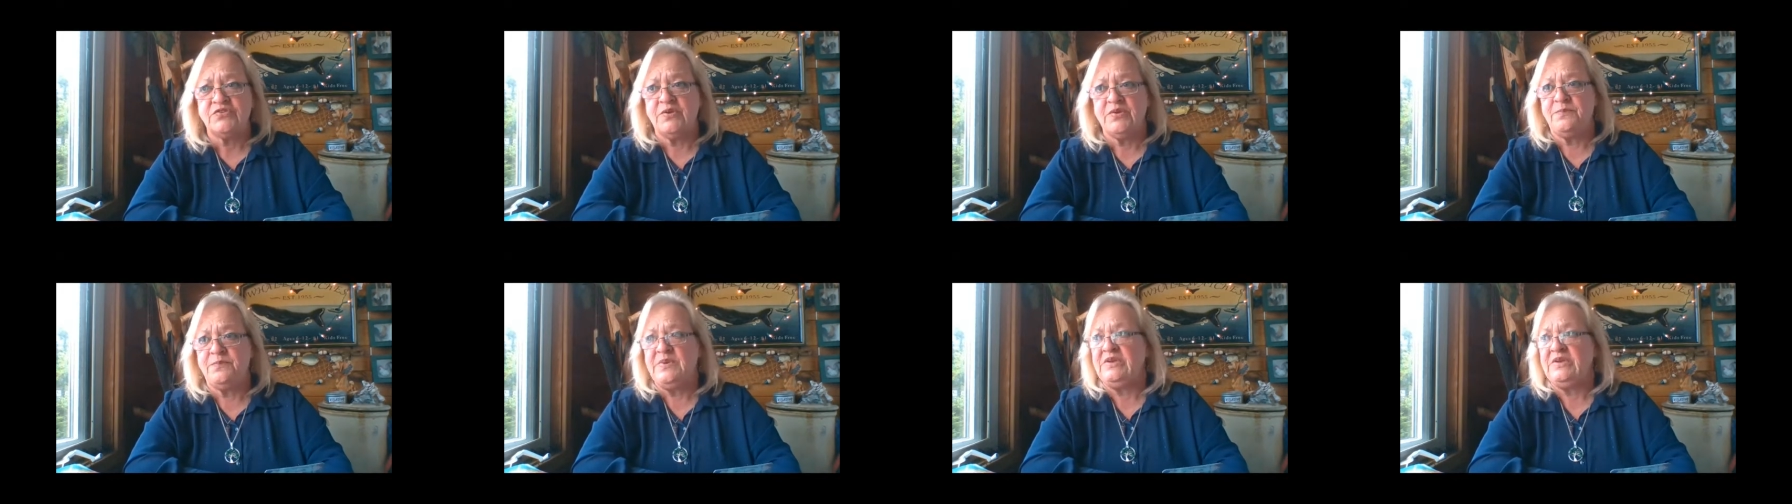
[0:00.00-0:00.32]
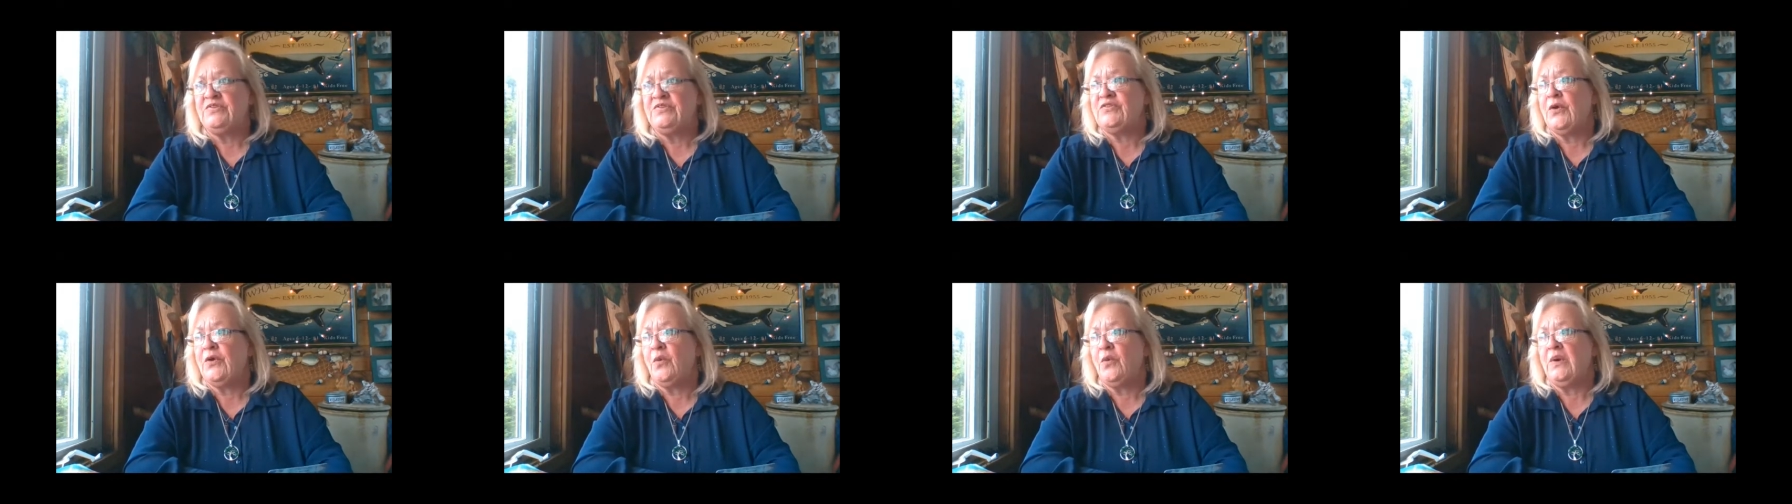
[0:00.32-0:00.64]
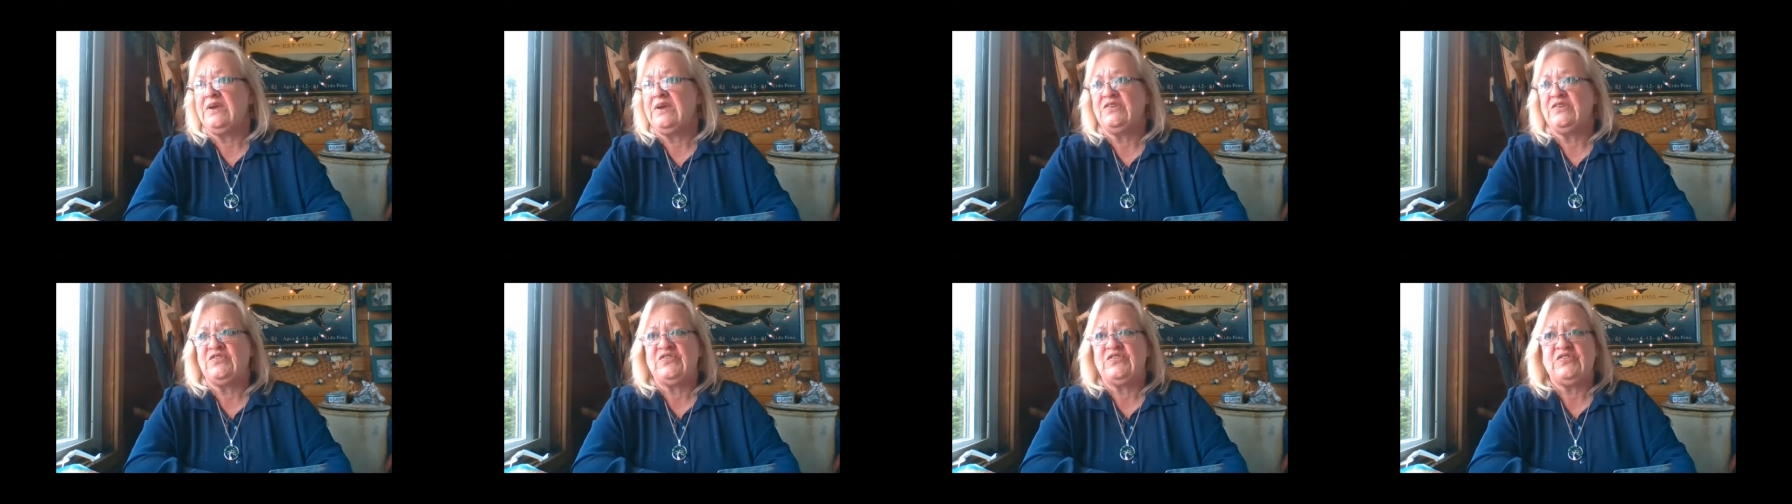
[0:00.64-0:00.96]
to be so
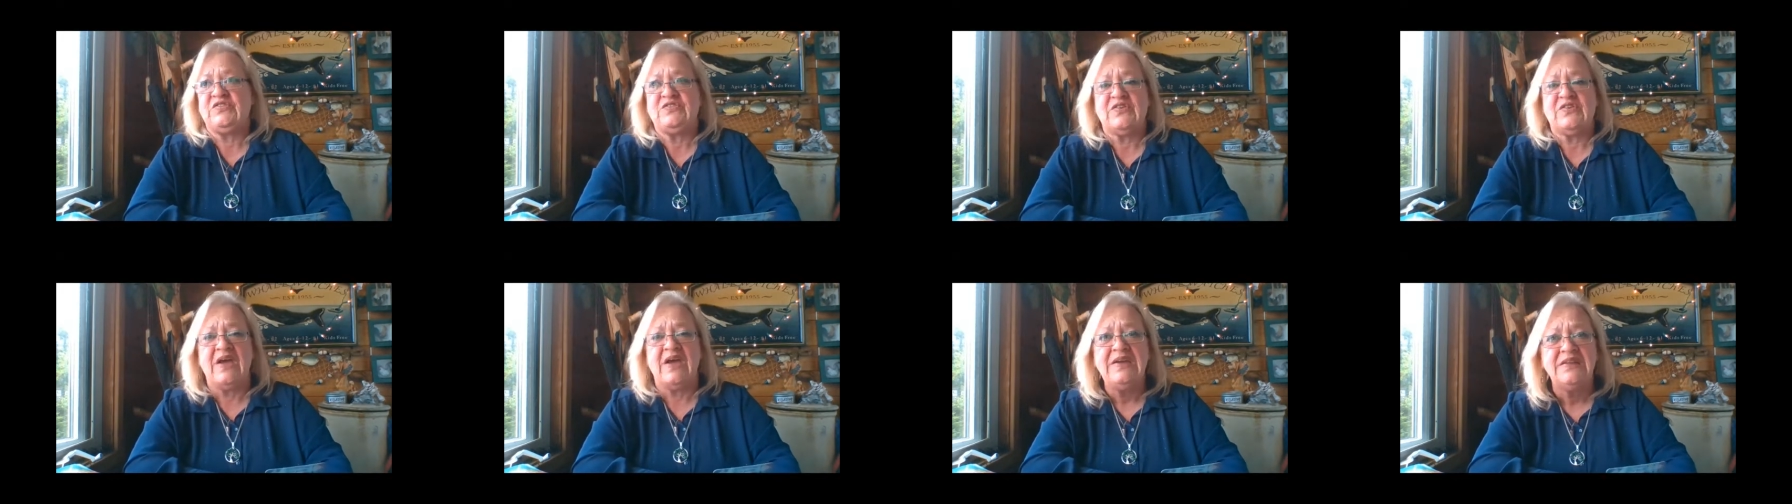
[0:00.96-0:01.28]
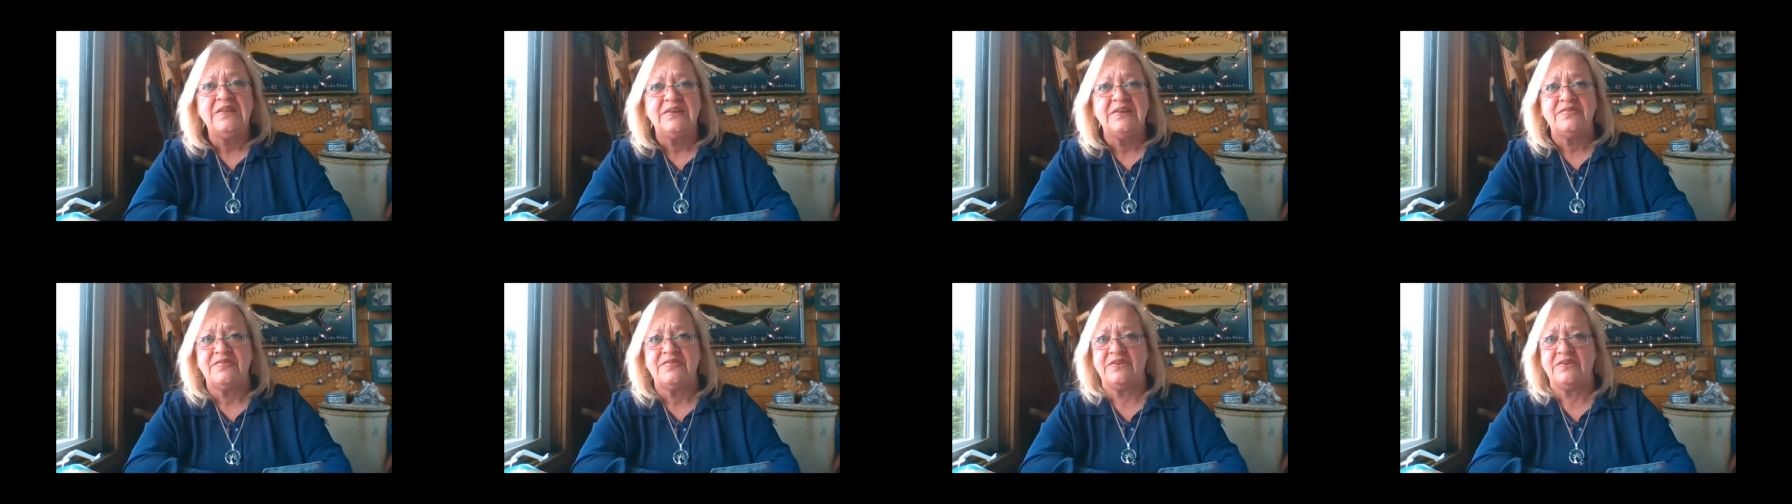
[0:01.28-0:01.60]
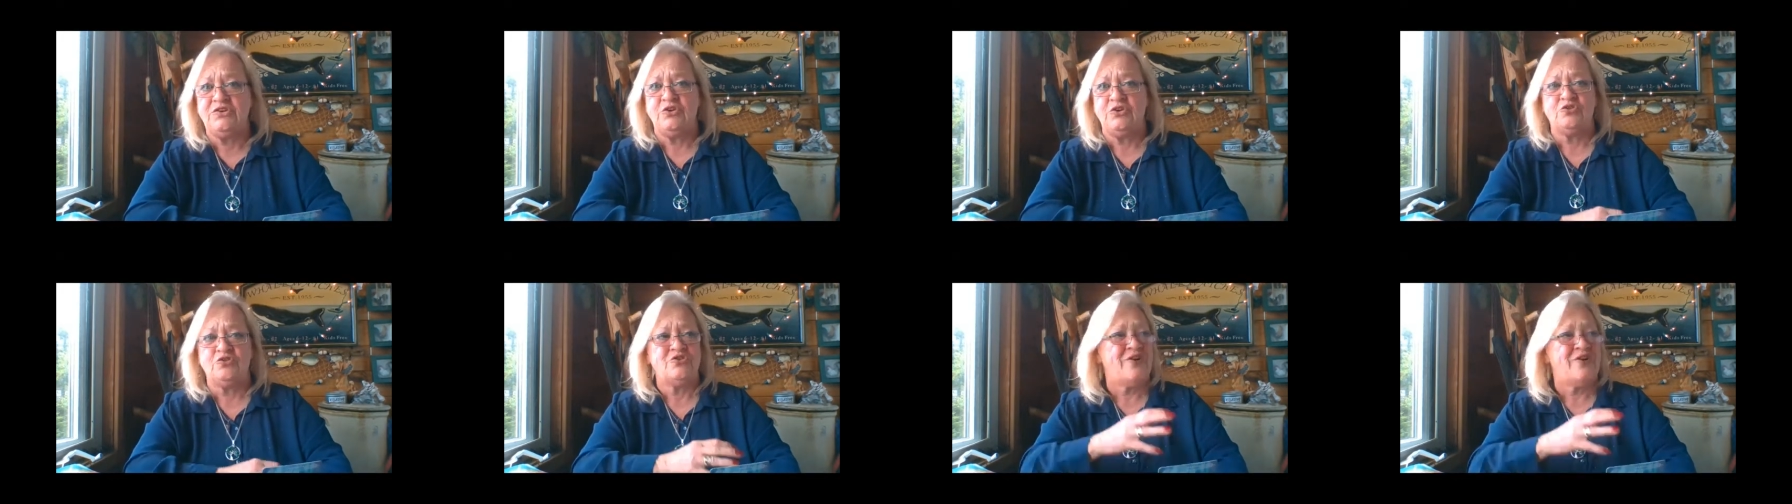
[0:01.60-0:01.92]
excited that
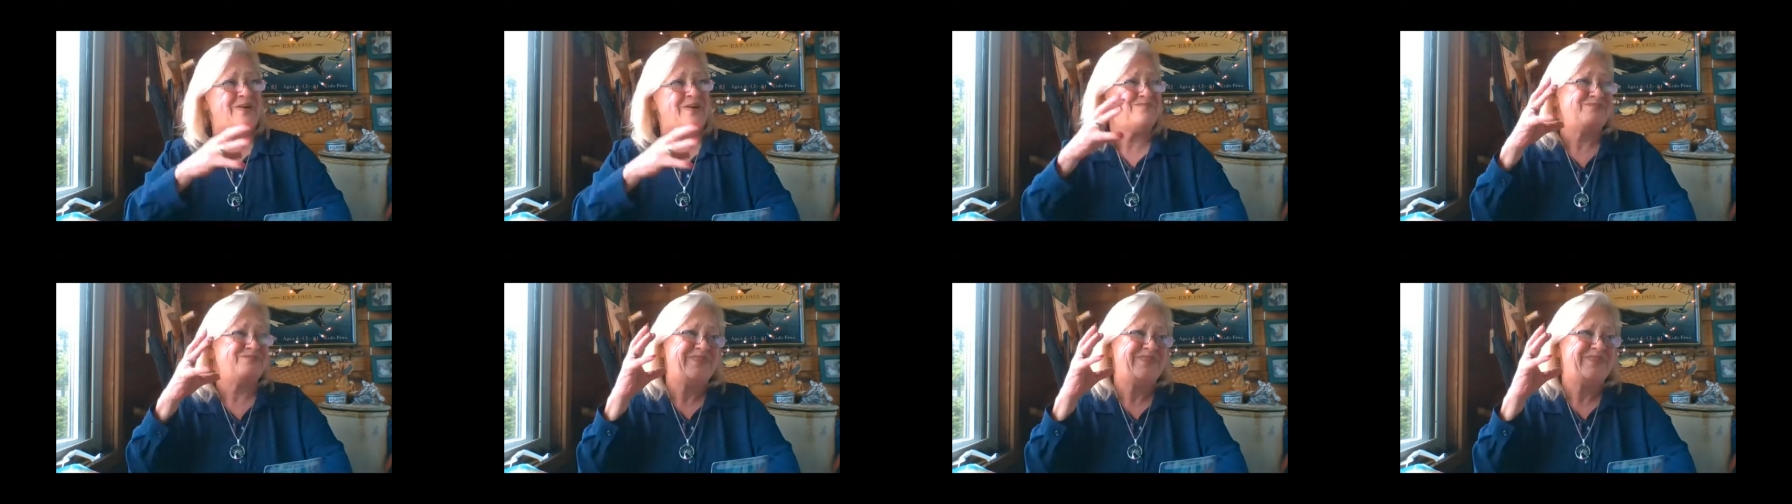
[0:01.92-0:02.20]
you're not